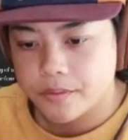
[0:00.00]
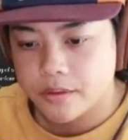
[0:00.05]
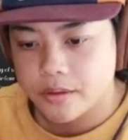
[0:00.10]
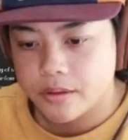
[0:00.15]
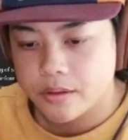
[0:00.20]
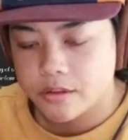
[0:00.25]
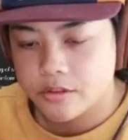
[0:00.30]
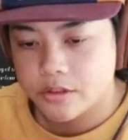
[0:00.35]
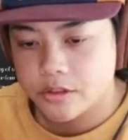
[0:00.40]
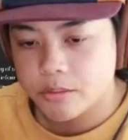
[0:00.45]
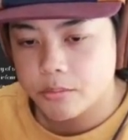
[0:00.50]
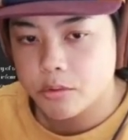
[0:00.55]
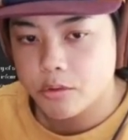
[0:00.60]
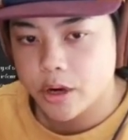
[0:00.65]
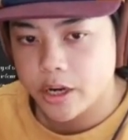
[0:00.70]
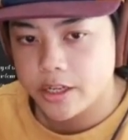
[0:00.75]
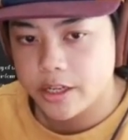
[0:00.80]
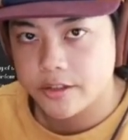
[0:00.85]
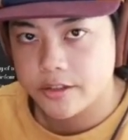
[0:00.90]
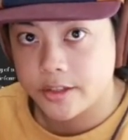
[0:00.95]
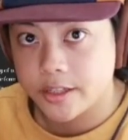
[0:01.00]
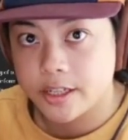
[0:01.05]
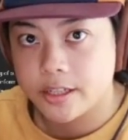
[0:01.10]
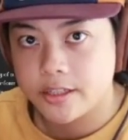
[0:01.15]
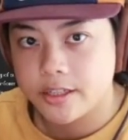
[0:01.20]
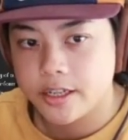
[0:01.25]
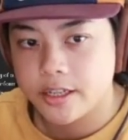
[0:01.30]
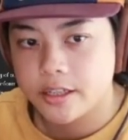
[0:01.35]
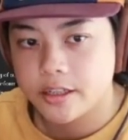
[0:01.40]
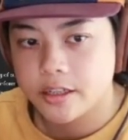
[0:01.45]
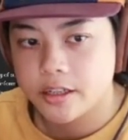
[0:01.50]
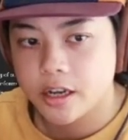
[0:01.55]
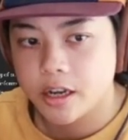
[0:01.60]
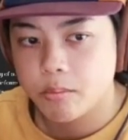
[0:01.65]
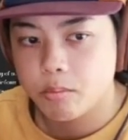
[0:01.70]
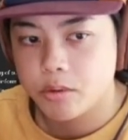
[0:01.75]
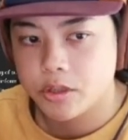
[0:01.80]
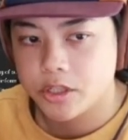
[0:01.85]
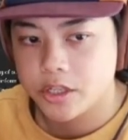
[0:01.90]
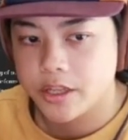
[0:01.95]
some great acidity in the
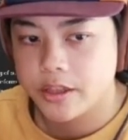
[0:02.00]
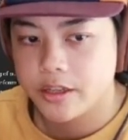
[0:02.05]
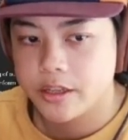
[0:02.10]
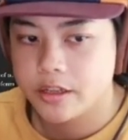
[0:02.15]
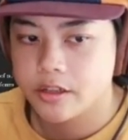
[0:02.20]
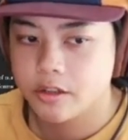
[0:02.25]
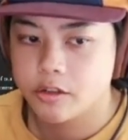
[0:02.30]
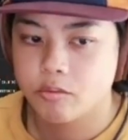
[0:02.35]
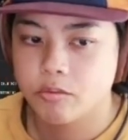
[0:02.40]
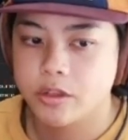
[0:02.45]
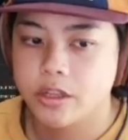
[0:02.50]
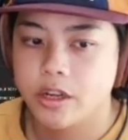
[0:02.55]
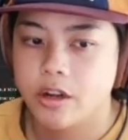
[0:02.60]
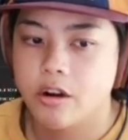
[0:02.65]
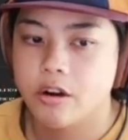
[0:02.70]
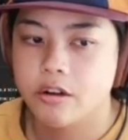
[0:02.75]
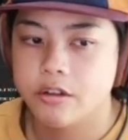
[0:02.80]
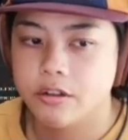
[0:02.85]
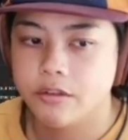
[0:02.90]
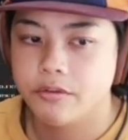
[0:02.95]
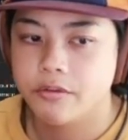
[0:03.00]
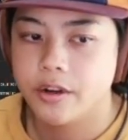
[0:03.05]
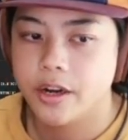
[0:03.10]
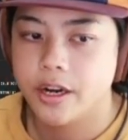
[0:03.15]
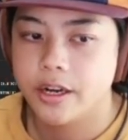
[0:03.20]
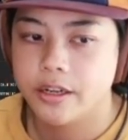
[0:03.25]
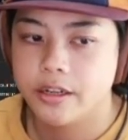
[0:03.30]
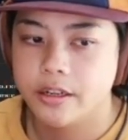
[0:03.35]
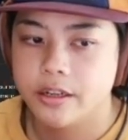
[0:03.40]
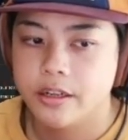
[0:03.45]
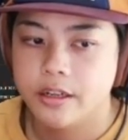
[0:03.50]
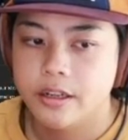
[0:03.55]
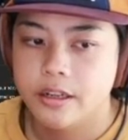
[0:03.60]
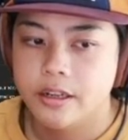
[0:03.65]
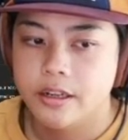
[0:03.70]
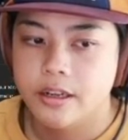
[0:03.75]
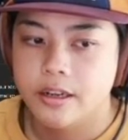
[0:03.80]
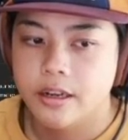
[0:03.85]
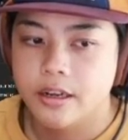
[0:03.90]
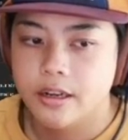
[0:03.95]
cup, which I think is really hard to find.
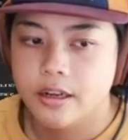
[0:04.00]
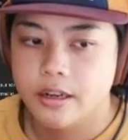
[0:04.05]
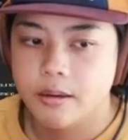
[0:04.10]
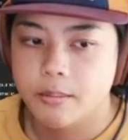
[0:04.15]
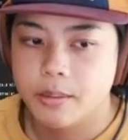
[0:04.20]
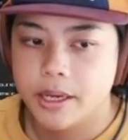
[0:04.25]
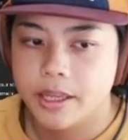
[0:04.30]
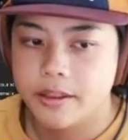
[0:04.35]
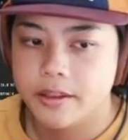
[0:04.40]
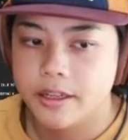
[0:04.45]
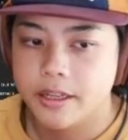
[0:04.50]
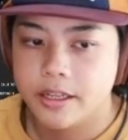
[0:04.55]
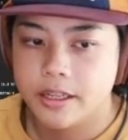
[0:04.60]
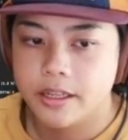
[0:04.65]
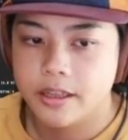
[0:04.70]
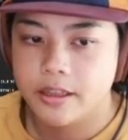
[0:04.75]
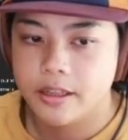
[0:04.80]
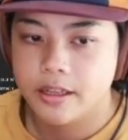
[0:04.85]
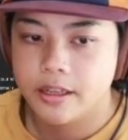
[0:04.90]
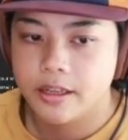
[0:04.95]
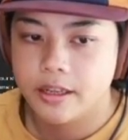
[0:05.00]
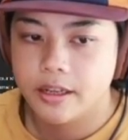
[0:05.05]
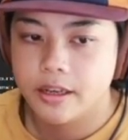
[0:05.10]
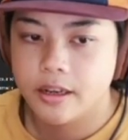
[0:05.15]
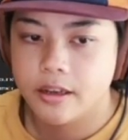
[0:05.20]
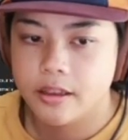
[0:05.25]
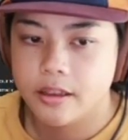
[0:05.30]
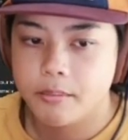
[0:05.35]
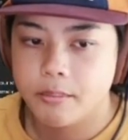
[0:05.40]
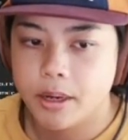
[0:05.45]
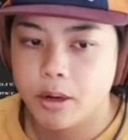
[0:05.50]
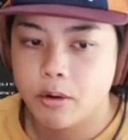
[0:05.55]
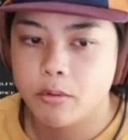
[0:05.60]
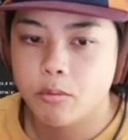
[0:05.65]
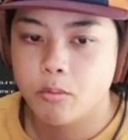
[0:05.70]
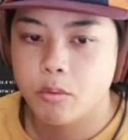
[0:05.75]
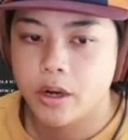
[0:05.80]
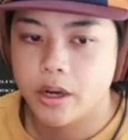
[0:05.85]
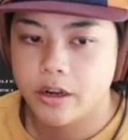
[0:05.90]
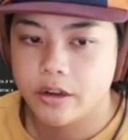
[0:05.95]
I think in the
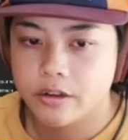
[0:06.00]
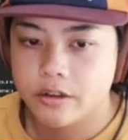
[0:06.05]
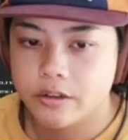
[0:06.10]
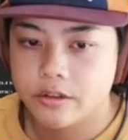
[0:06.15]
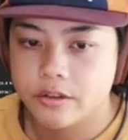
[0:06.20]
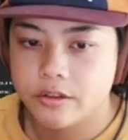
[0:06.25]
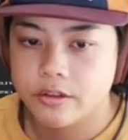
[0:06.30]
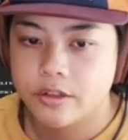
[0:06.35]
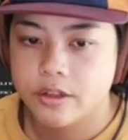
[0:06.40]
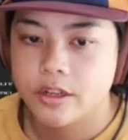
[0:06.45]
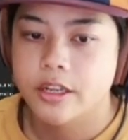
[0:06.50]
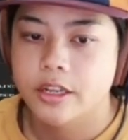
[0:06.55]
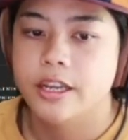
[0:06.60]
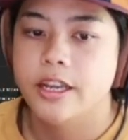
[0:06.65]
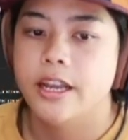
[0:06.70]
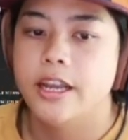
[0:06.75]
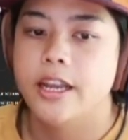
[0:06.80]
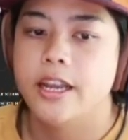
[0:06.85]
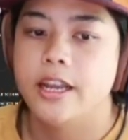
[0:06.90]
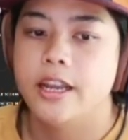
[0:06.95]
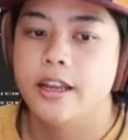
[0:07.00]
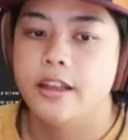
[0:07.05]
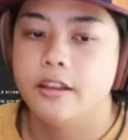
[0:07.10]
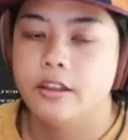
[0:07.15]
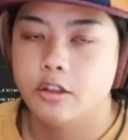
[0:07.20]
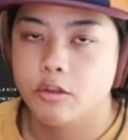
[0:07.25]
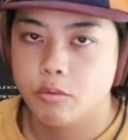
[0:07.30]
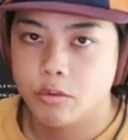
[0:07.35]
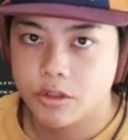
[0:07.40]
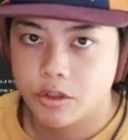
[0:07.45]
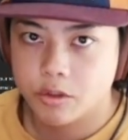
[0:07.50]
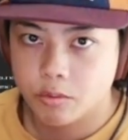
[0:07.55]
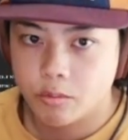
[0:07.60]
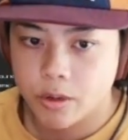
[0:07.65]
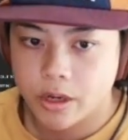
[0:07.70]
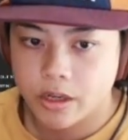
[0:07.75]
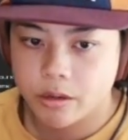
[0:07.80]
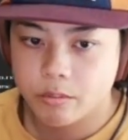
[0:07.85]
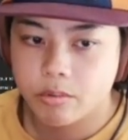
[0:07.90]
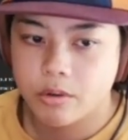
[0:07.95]
mountain waters and the Swiss
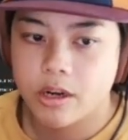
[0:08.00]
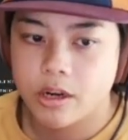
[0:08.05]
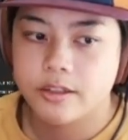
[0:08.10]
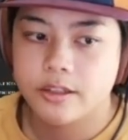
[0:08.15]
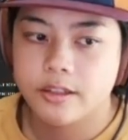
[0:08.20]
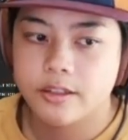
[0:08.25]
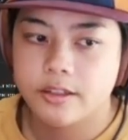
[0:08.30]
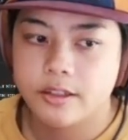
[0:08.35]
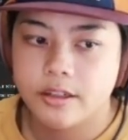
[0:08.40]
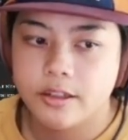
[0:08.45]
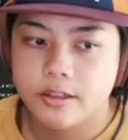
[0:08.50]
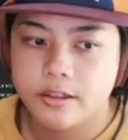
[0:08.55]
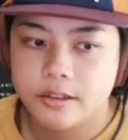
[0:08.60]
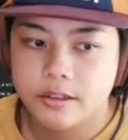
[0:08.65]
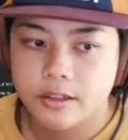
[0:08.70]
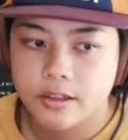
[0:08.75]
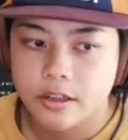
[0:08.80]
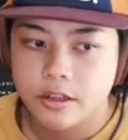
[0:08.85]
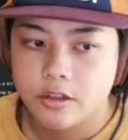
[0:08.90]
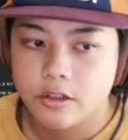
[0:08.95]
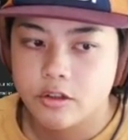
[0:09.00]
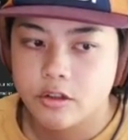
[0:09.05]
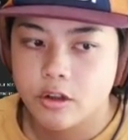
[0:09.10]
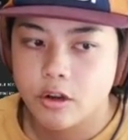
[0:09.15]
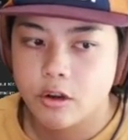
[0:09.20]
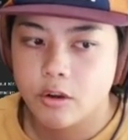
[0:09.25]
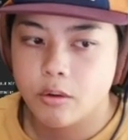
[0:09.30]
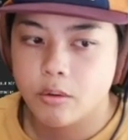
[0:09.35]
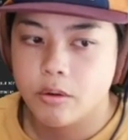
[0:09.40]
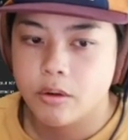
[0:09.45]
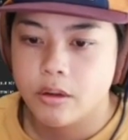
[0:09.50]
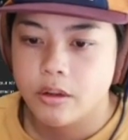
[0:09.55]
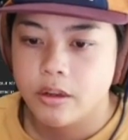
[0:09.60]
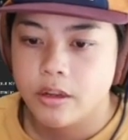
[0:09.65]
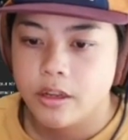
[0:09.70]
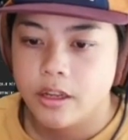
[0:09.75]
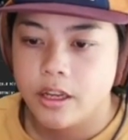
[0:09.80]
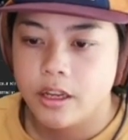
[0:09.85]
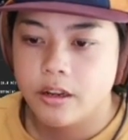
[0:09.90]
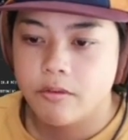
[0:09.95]
water processes. So
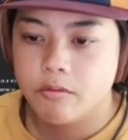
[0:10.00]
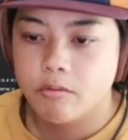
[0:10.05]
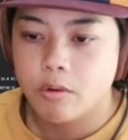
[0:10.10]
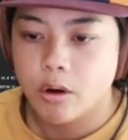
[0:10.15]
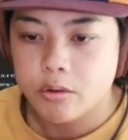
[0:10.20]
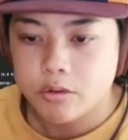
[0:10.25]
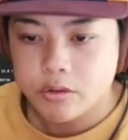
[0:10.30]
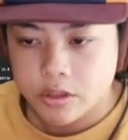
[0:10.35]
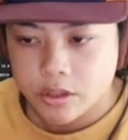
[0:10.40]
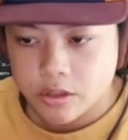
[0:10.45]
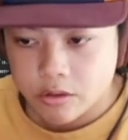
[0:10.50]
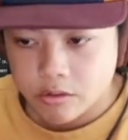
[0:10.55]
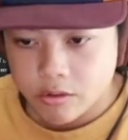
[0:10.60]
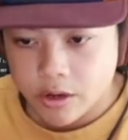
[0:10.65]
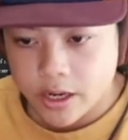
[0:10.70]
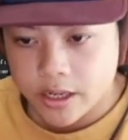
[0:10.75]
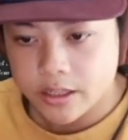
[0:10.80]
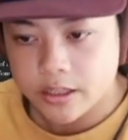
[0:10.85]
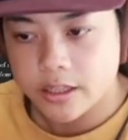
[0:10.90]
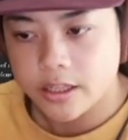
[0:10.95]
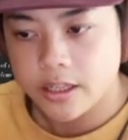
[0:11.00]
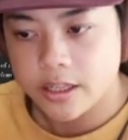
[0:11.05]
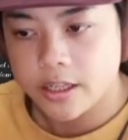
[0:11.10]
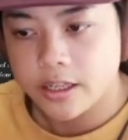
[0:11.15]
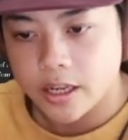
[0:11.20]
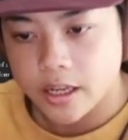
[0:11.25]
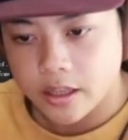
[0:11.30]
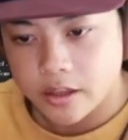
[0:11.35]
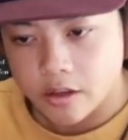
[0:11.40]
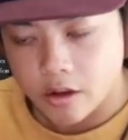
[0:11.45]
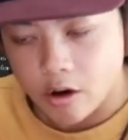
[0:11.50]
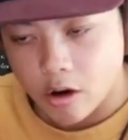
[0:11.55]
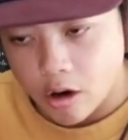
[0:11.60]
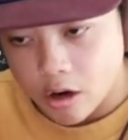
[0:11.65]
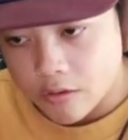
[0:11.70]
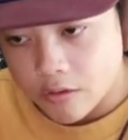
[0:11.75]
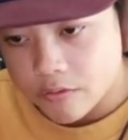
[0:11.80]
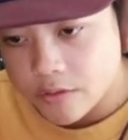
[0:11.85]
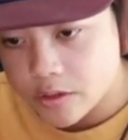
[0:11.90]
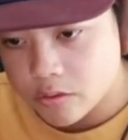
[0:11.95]
if roasted correctly and the
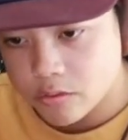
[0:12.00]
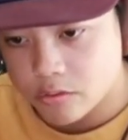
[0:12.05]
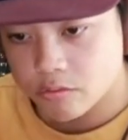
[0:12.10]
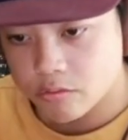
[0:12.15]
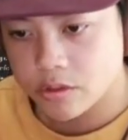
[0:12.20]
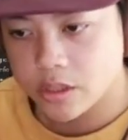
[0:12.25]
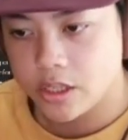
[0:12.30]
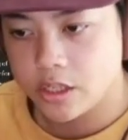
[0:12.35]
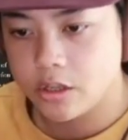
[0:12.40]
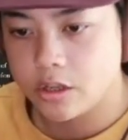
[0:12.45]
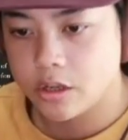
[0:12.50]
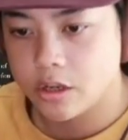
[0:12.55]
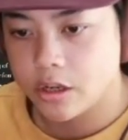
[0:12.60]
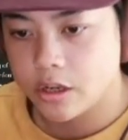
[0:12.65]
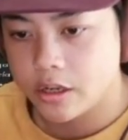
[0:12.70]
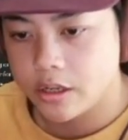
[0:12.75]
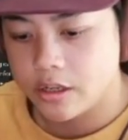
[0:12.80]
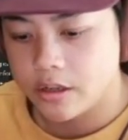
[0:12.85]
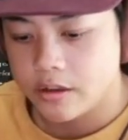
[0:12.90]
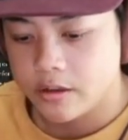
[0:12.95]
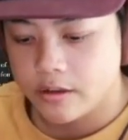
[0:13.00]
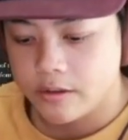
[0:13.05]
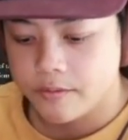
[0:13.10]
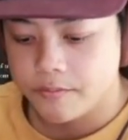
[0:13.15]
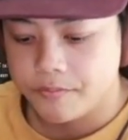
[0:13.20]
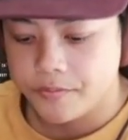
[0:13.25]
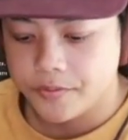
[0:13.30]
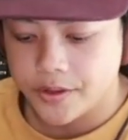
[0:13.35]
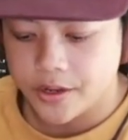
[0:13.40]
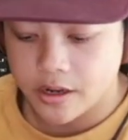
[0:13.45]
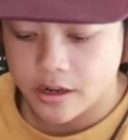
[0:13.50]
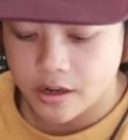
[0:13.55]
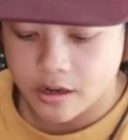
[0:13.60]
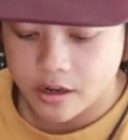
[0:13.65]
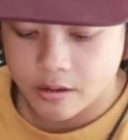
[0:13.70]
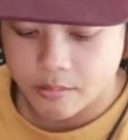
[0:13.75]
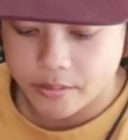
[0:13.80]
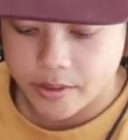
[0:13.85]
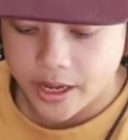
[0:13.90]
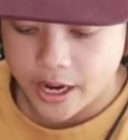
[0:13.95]
harvest was really good
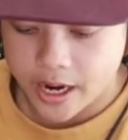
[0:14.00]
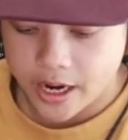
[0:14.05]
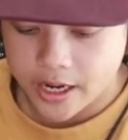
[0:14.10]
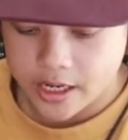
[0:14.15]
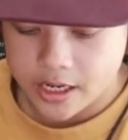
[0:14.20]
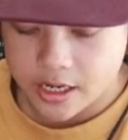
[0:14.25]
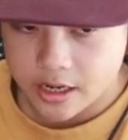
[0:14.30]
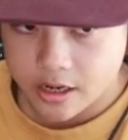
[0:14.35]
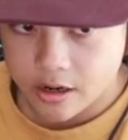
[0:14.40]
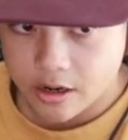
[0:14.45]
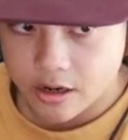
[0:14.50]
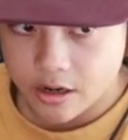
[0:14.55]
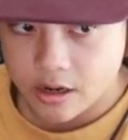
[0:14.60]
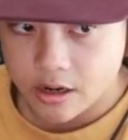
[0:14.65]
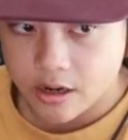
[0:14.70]
that year,